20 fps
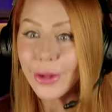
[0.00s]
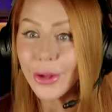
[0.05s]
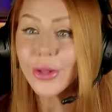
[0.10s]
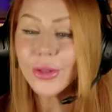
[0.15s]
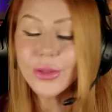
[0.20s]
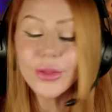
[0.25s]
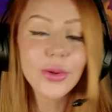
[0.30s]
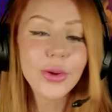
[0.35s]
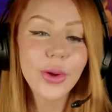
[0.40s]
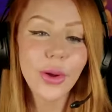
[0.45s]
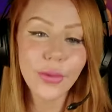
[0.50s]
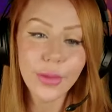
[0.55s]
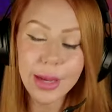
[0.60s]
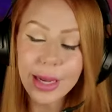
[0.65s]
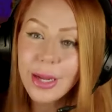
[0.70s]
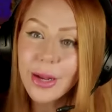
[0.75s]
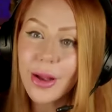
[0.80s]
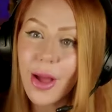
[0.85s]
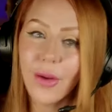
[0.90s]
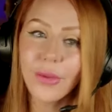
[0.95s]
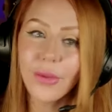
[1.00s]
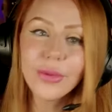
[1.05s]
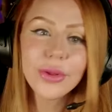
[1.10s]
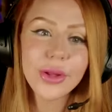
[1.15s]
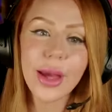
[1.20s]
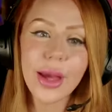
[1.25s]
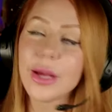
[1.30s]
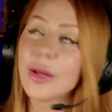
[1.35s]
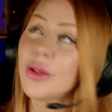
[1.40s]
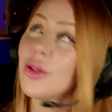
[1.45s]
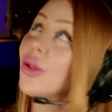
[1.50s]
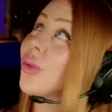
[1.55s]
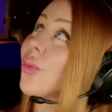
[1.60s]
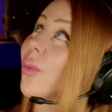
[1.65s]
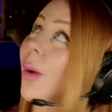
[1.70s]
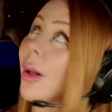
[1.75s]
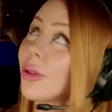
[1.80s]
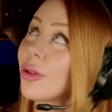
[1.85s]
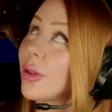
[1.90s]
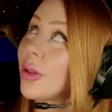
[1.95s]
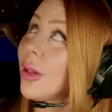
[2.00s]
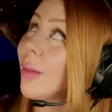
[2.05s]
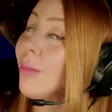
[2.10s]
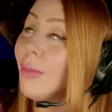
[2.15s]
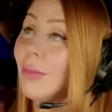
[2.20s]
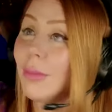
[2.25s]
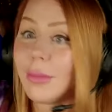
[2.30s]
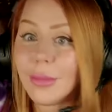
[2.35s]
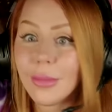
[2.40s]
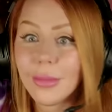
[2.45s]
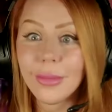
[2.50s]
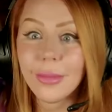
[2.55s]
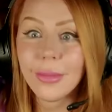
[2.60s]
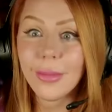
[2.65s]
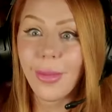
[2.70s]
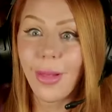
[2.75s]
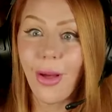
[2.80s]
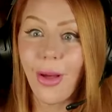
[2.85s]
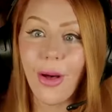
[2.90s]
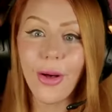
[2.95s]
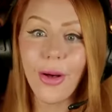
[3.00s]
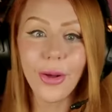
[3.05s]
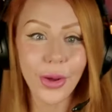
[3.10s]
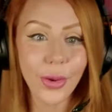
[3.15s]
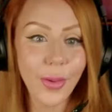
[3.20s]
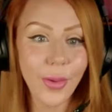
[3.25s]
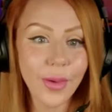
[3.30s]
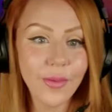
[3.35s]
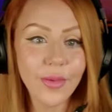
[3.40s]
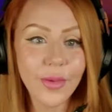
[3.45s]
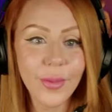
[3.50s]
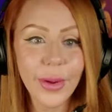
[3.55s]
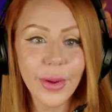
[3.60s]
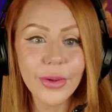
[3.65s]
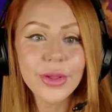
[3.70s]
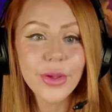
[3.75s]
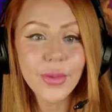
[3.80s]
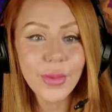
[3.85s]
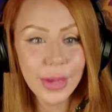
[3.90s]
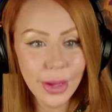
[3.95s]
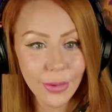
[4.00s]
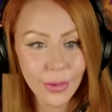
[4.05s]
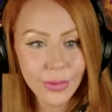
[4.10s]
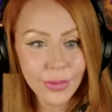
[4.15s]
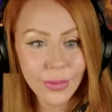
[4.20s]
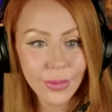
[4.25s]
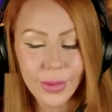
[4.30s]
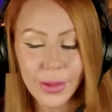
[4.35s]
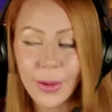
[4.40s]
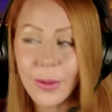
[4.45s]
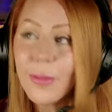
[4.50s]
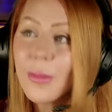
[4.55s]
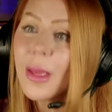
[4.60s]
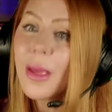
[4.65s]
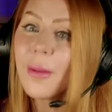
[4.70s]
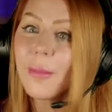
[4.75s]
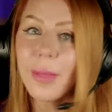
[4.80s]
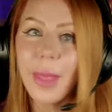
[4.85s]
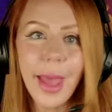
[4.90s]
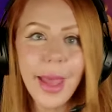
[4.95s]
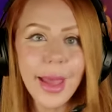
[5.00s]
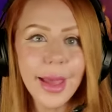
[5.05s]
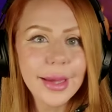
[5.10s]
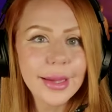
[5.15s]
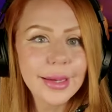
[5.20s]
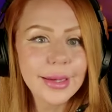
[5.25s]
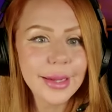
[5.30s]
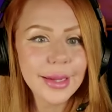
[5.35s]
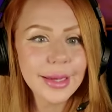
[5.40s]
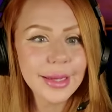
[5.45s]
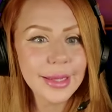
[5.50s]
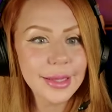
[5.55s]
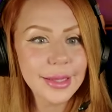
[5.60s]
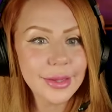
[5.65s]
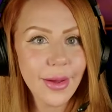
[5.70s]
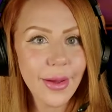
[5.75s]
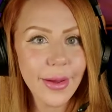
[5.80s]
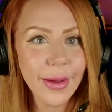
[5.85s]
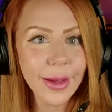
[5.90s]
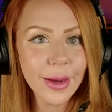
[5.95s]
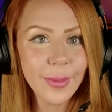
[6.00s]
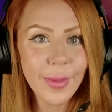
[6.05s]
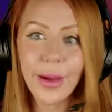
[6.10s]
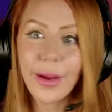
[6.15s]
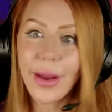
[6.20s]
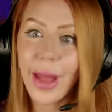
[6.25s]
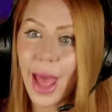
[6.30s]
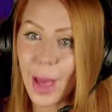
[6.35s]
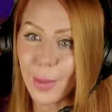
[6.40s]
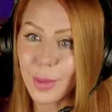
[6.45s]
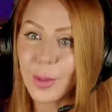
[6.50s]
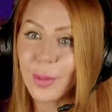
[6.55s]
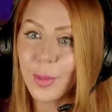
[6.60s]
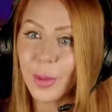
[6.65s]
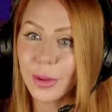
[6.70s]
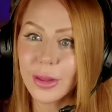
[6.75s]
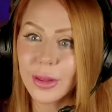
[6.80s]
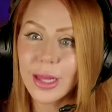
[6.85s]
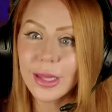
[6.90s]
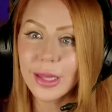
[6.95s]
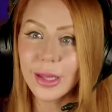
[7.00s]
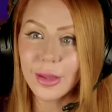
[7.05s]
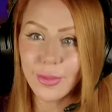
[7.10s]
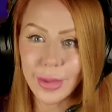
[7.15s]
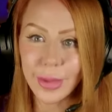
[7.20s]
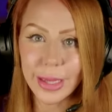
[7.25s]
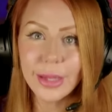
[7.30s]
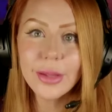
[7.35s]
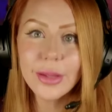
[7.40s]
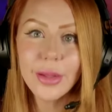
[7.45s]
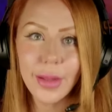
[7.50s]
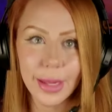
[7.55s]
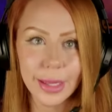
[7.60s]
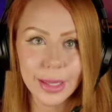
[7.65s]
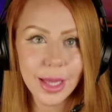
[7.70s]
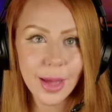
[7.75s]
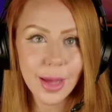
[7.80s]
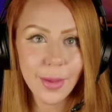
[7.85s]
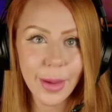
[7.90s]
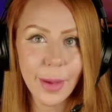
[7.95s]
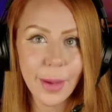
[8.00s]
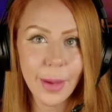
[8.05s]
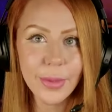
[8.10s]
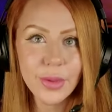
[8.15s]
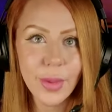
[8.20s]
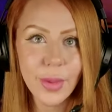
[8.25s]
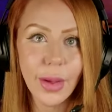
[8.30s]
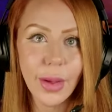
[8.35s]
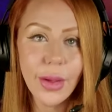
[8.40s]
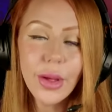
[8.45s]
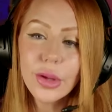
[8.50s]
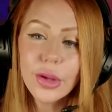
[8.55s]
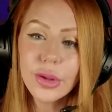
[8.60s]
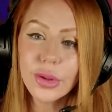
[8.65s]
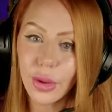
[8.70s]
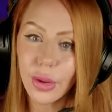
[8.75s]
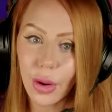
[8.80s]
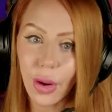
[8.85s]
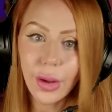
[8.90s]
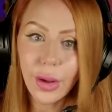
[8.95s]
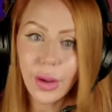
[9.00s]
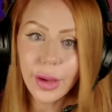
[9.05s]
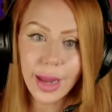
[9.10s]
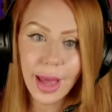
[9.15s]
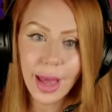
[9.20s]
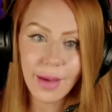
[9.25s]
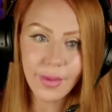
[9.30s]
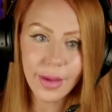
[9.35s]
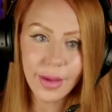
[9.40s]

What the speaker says: good. So know that he knows. Yeah, he just watched them all go everywhere. So he goes with you and he's talking about happy birthday to me. So that's coming up as well. So you're all going to have